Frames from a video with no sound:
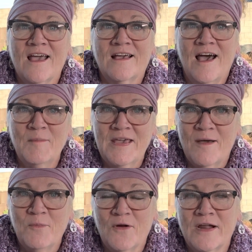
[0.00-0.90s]
Coming
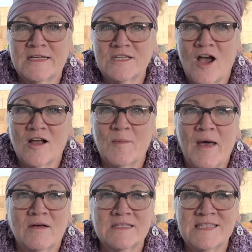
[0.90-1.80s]
up, we're going to talk
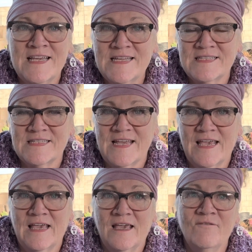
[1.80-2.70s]
about seeds,
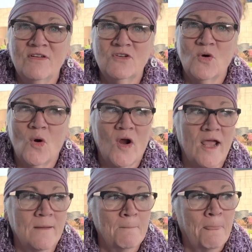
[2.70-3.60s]
taking inventory,